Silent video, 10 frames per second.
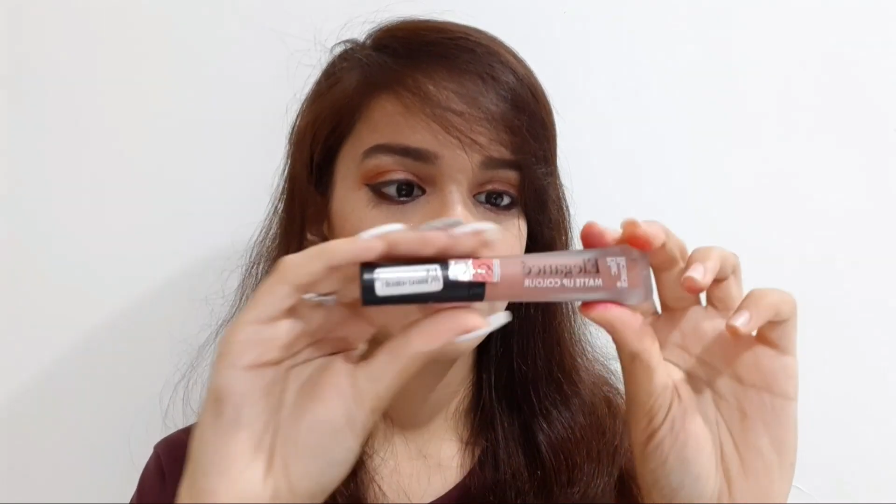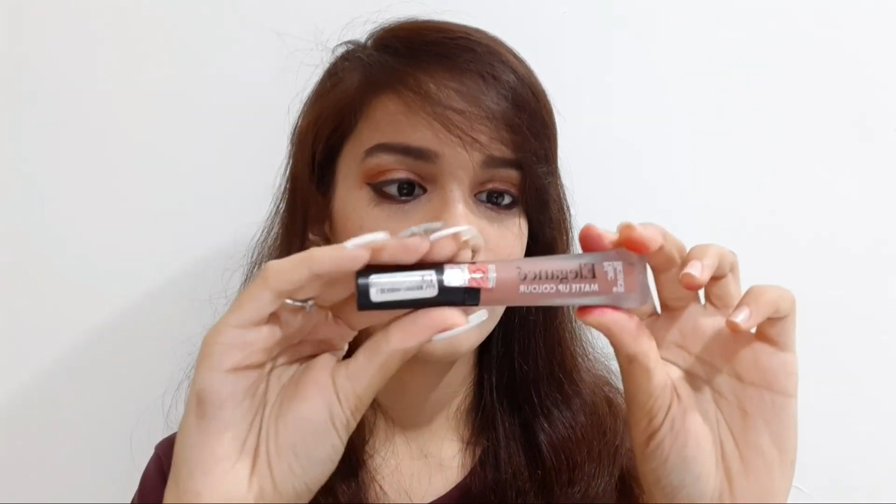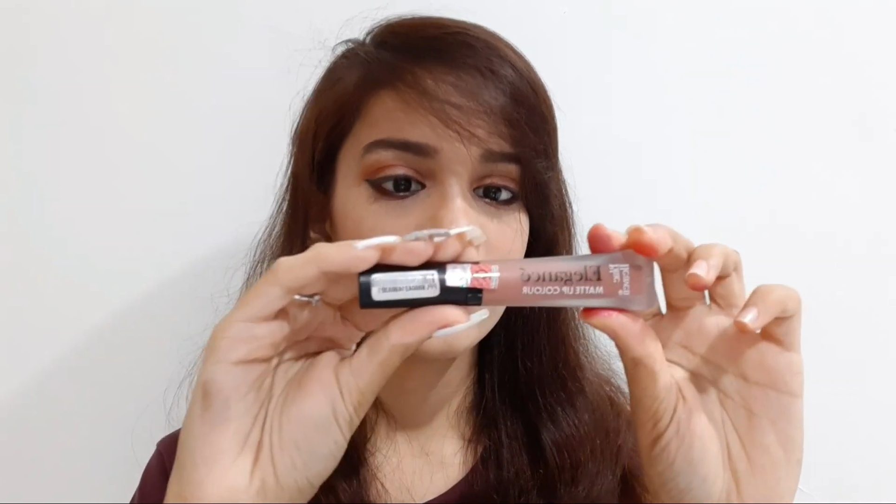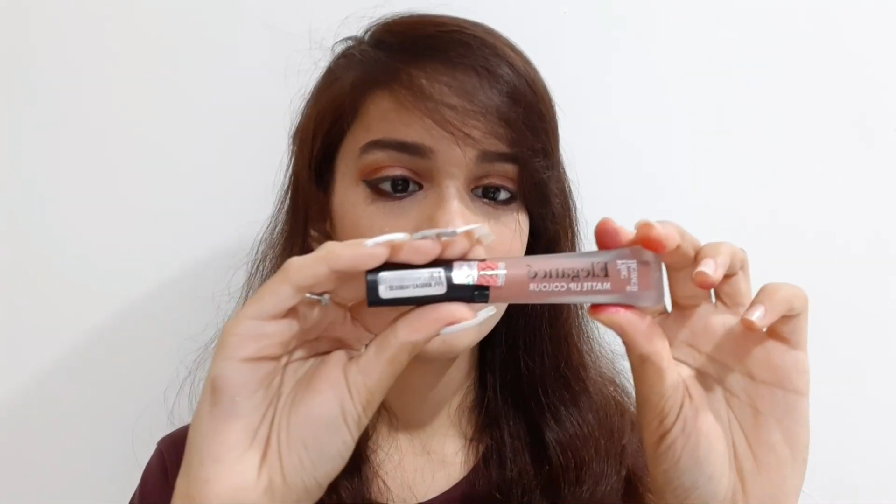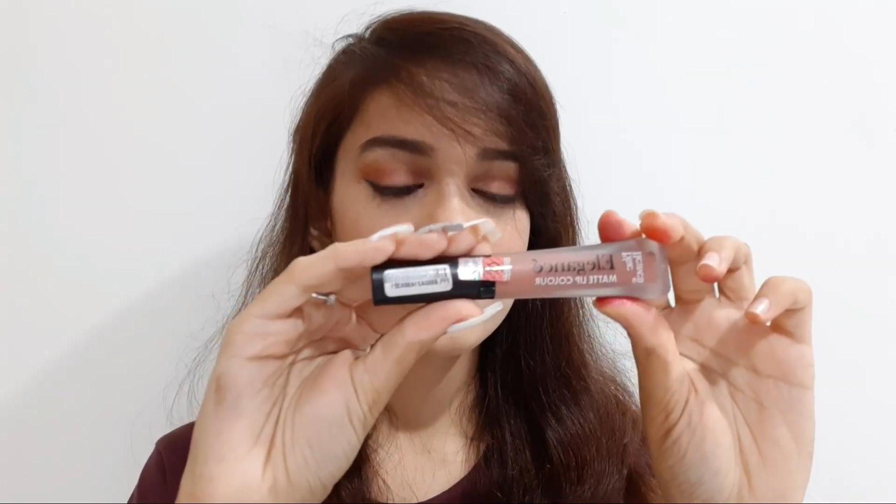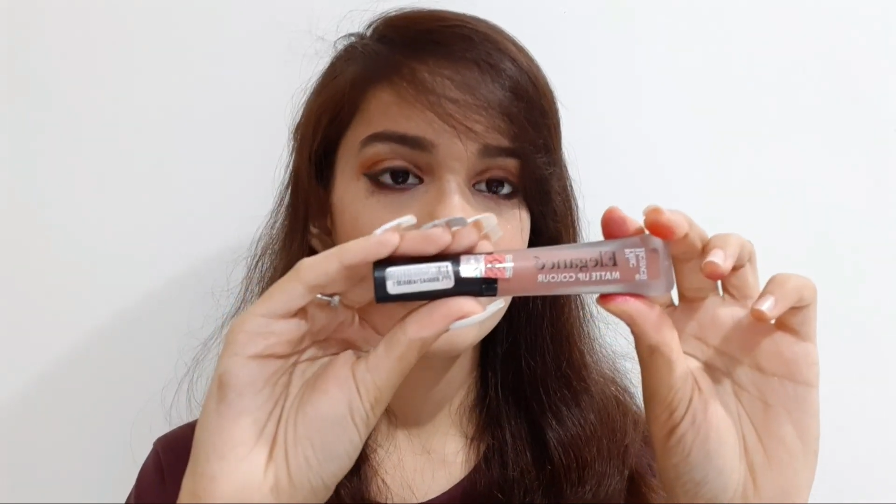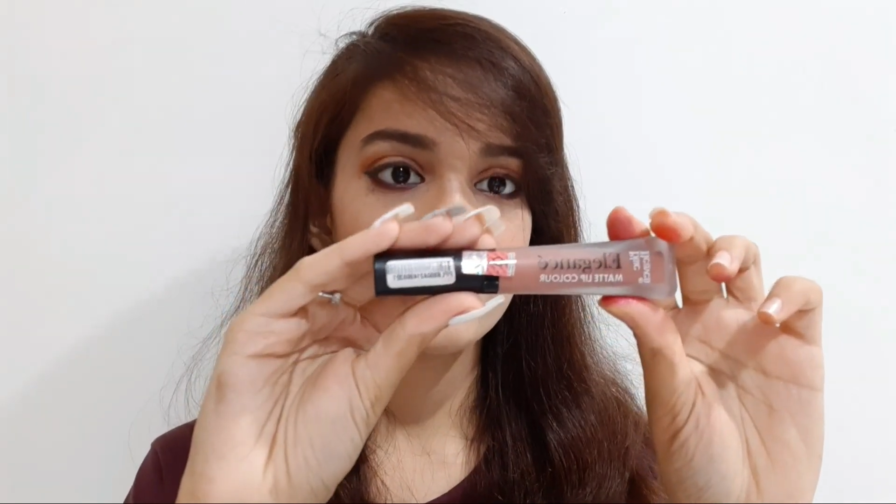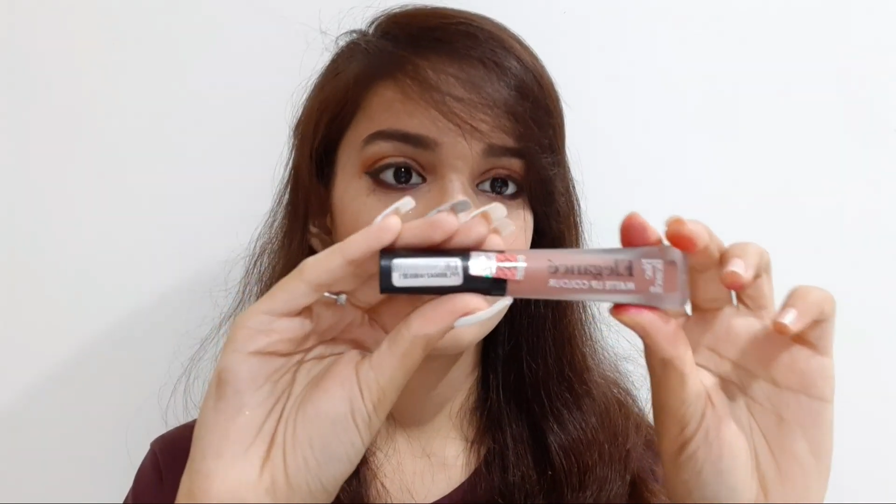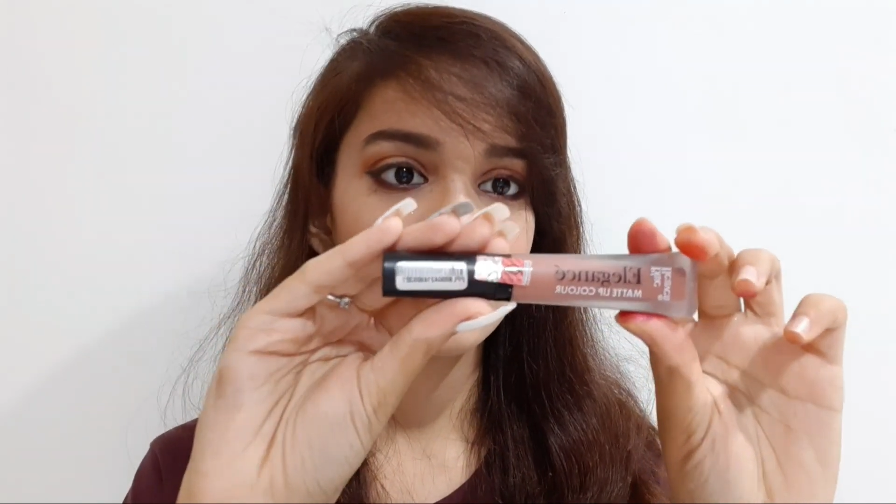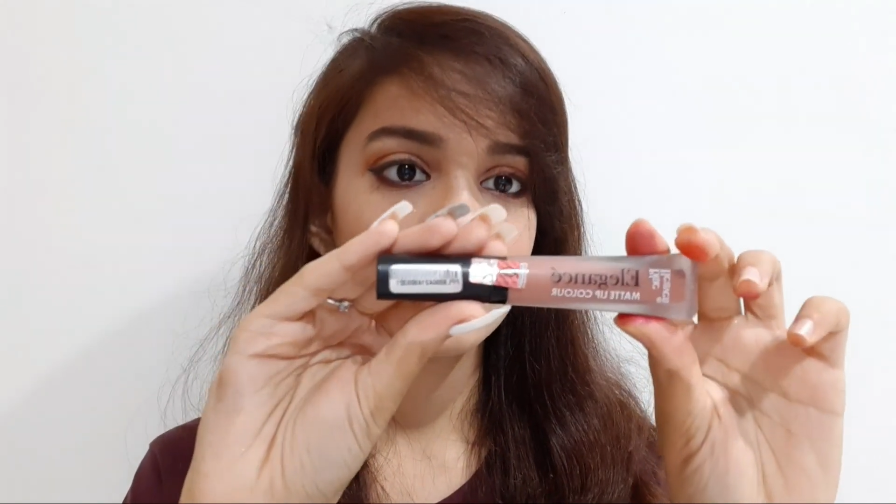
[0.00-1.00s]
to Indian
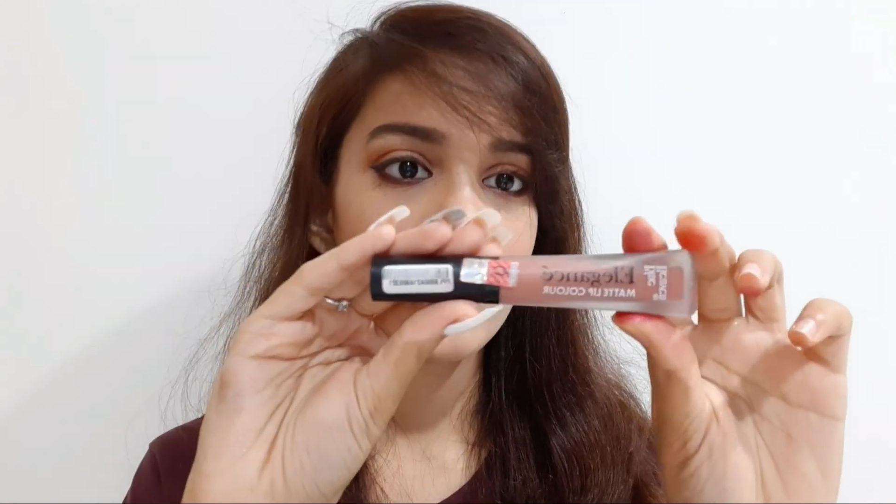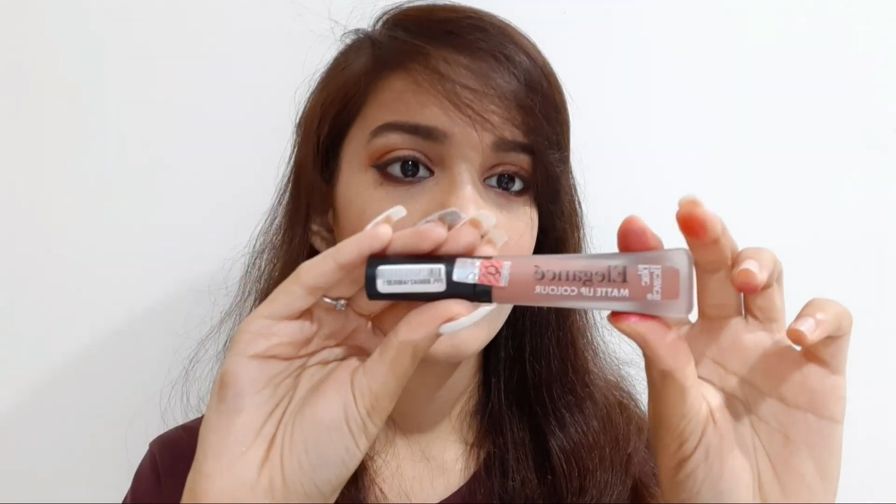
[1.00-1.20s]
skin tone,